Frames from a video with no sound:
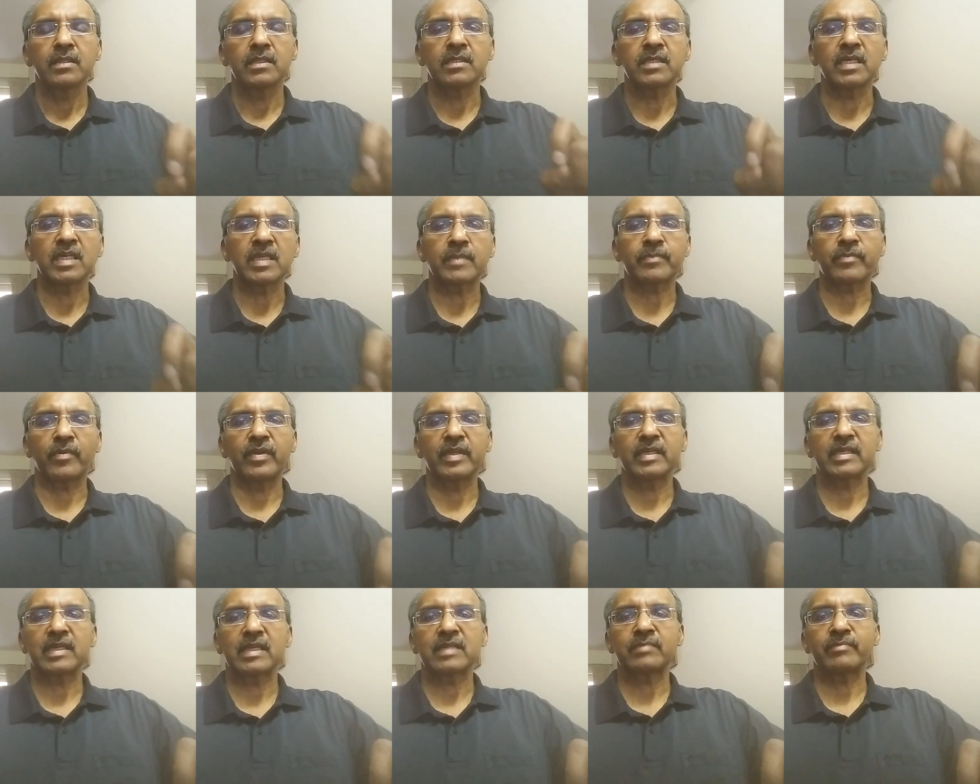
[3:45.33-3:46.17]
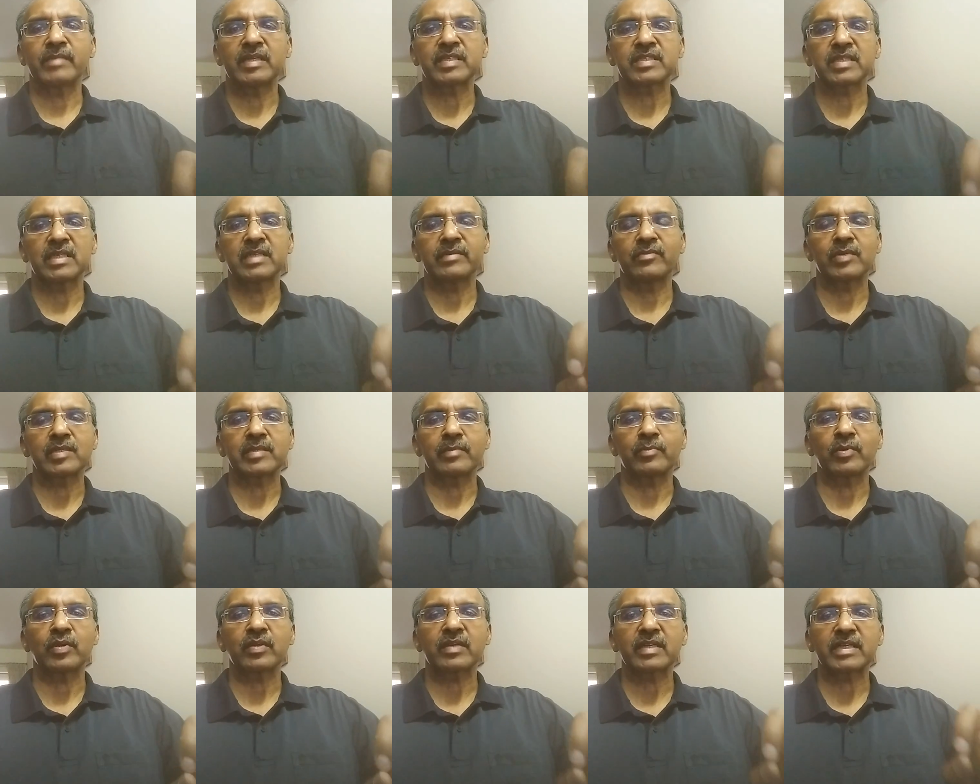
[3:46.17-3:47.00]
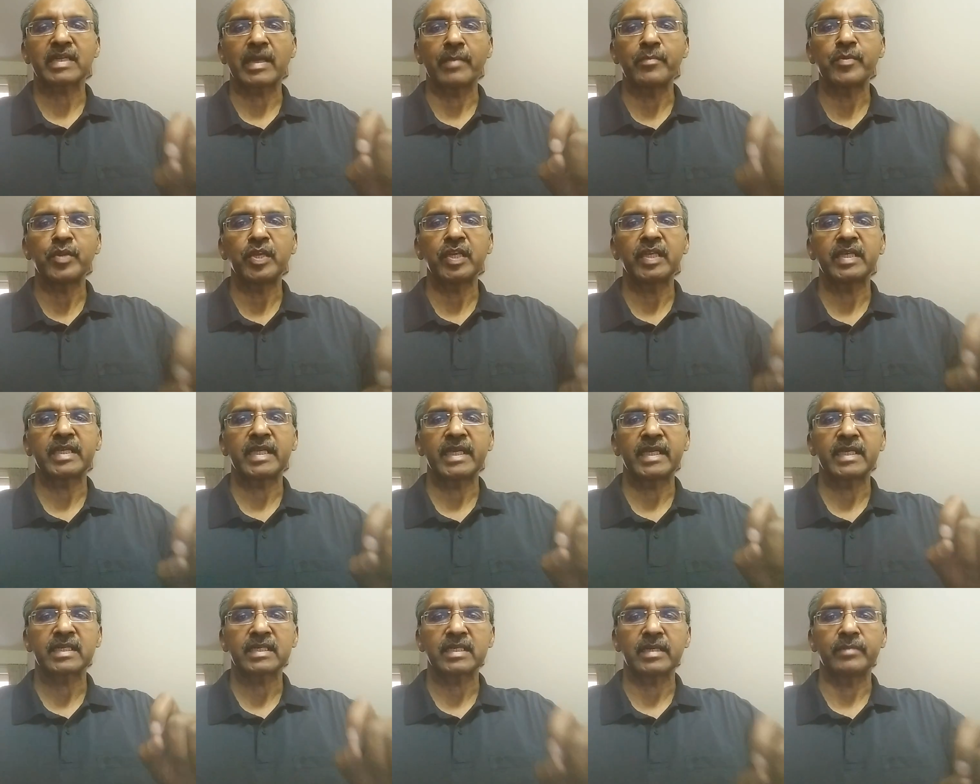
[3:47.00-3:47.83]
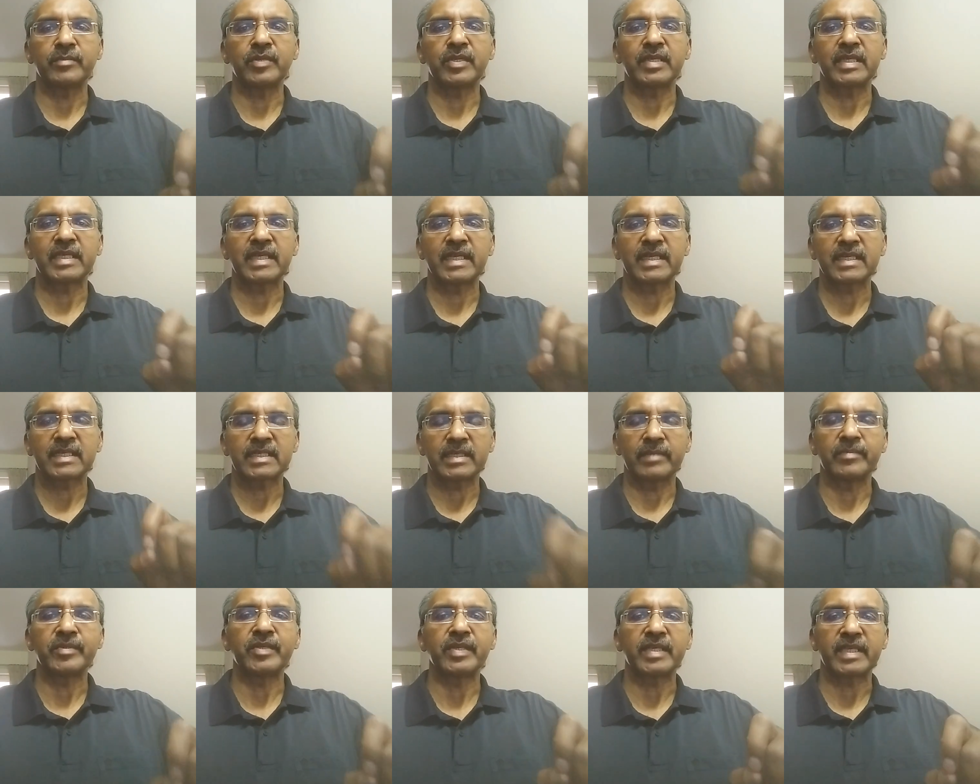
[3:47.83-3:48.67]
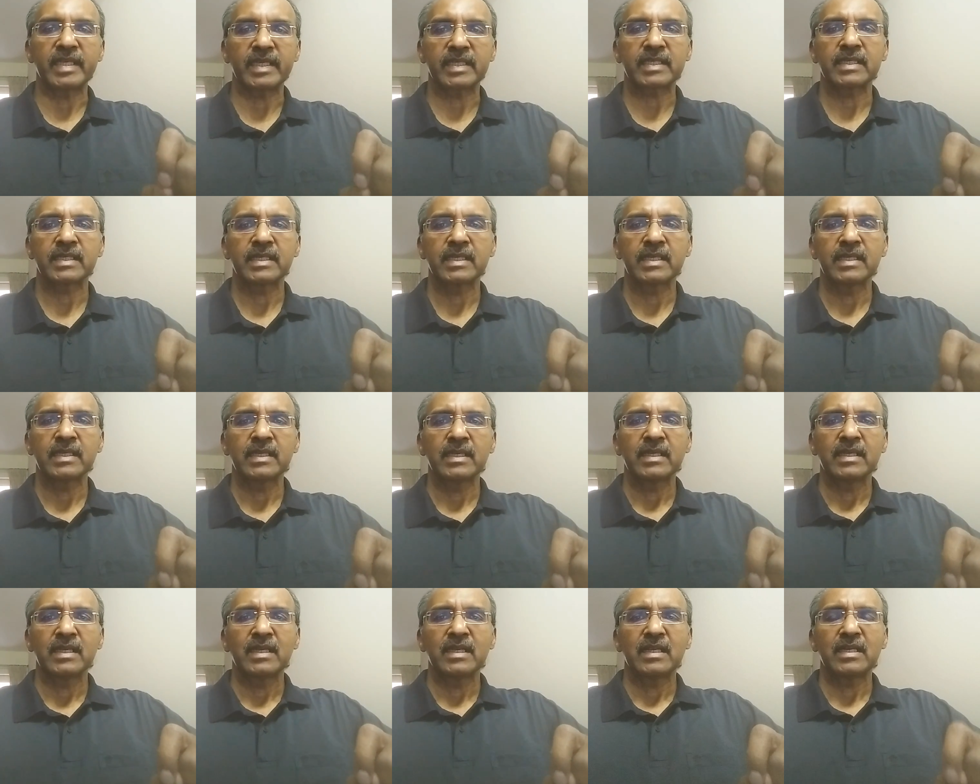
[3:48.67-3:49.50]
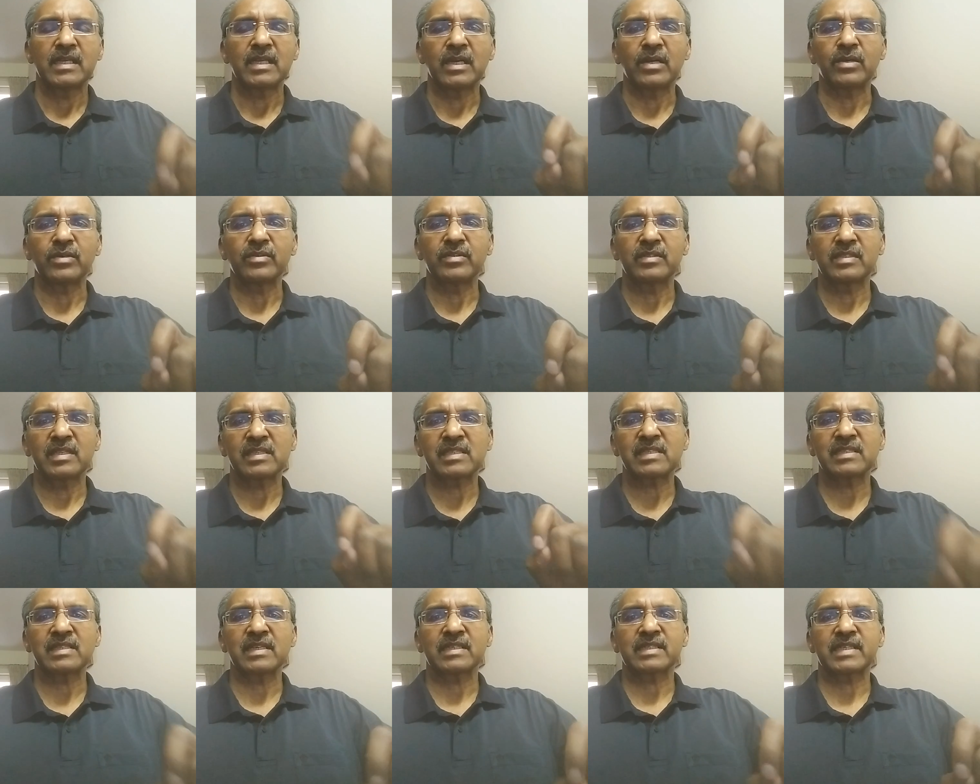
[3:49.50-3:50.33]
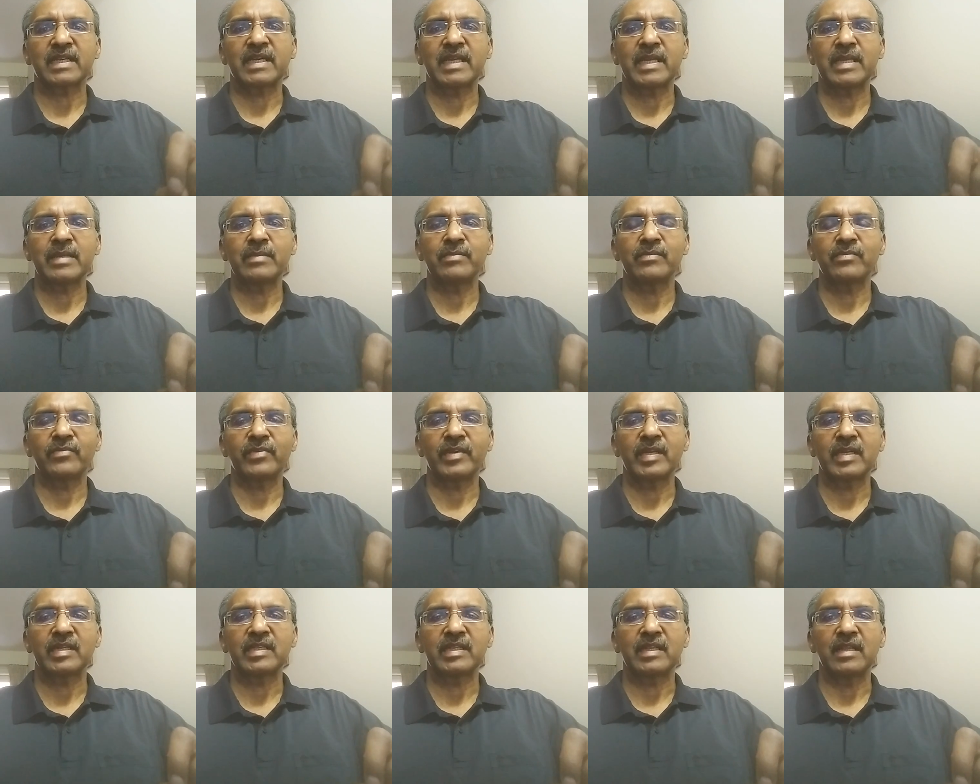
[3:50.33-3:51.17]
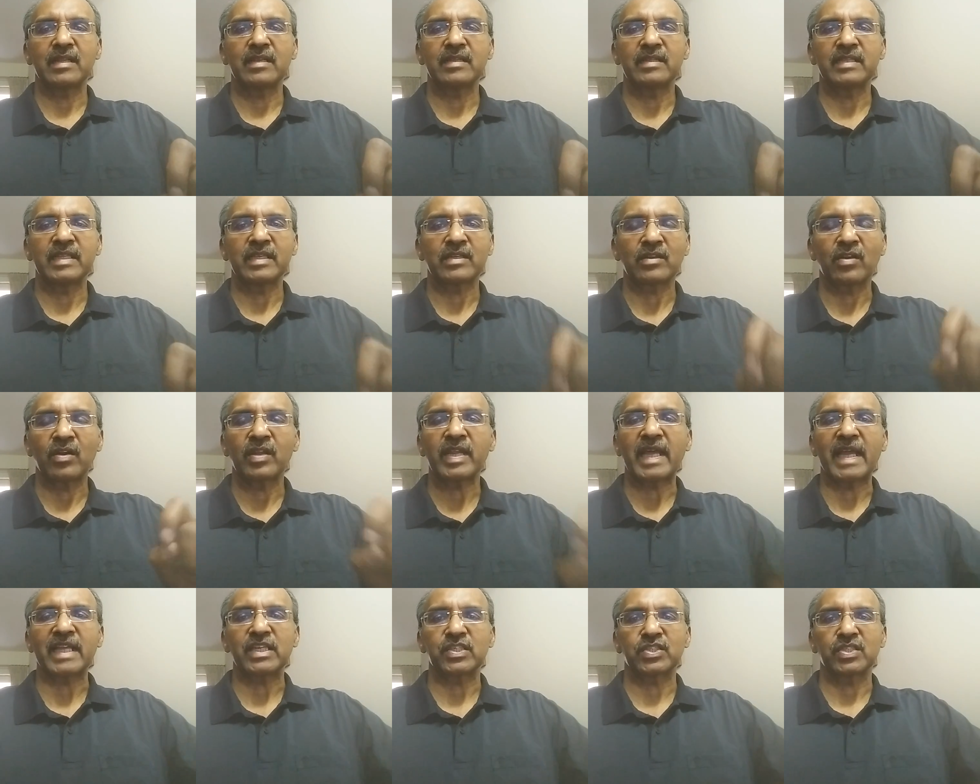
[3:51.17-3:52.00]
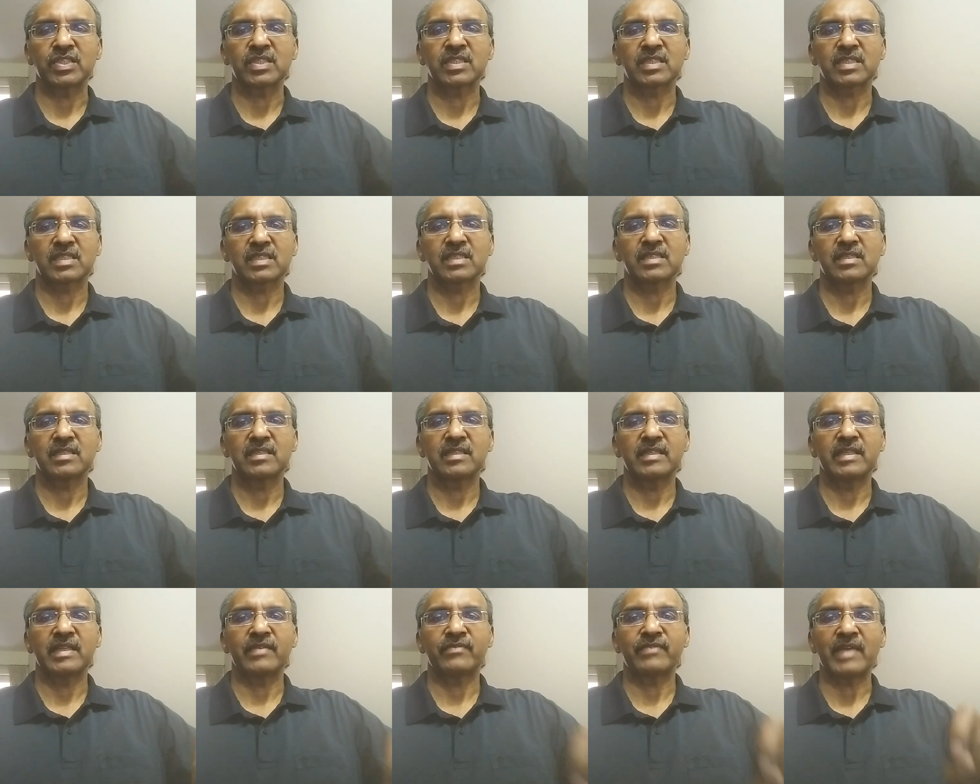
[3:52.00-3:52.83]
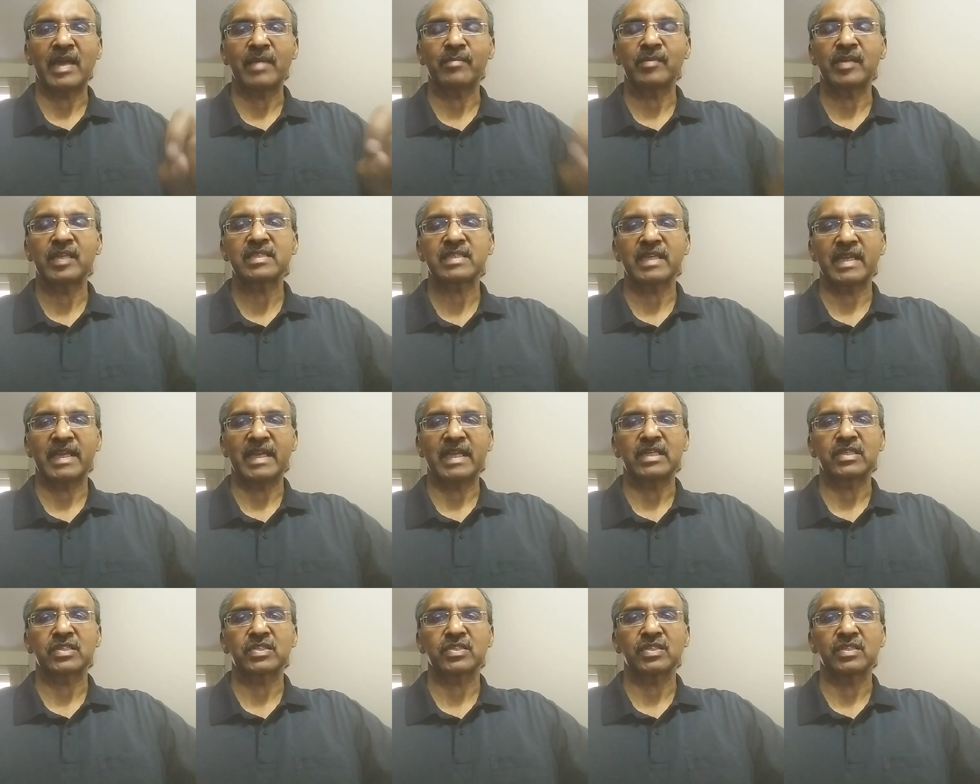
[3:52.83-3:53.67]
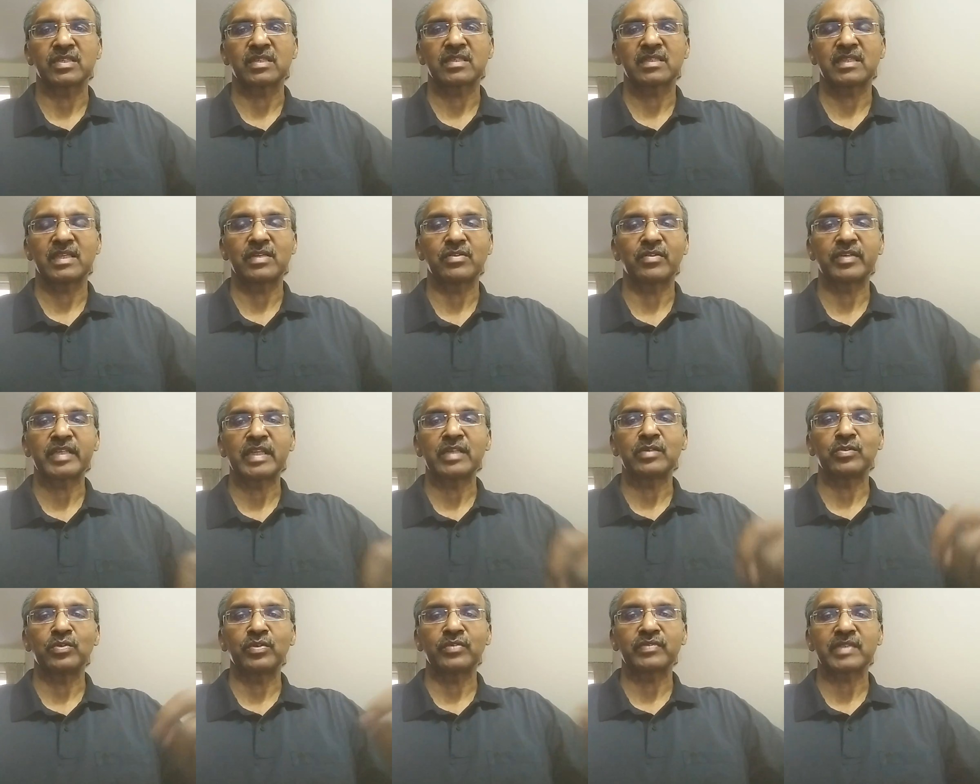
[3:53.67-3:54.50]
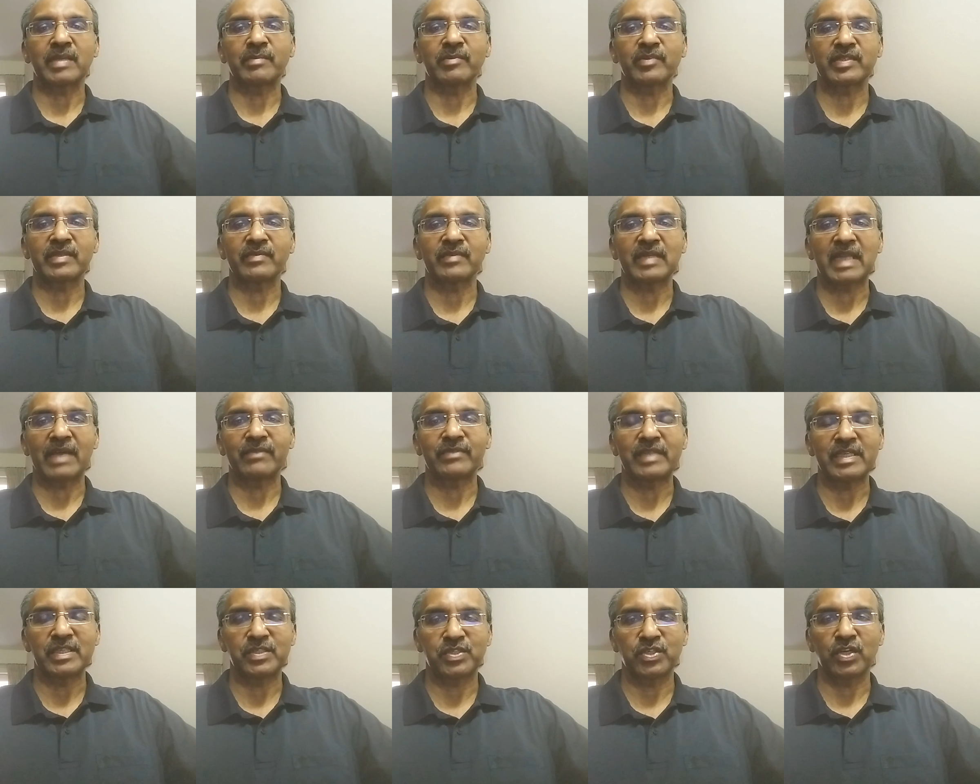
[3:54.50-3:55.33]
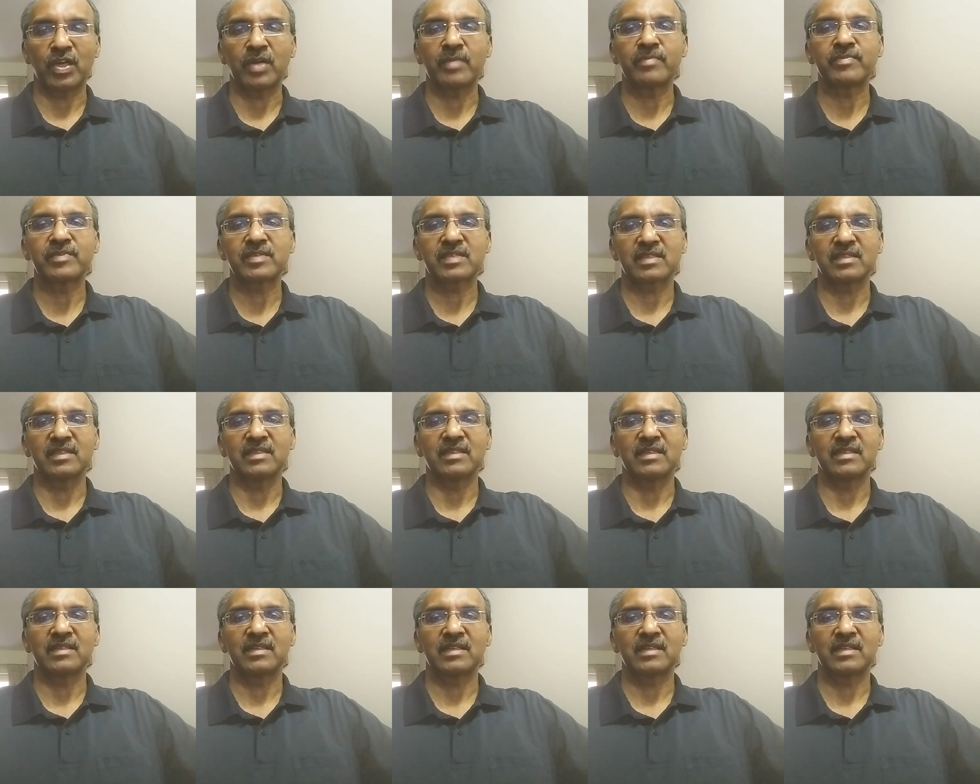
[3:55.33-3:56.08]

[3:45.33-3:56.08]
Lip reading: Third point I mentioned was about communicate, communicate, communicate. Now, this is the time when they're all anxious. Their families are anxious. They don't even know if some of them will have their jobs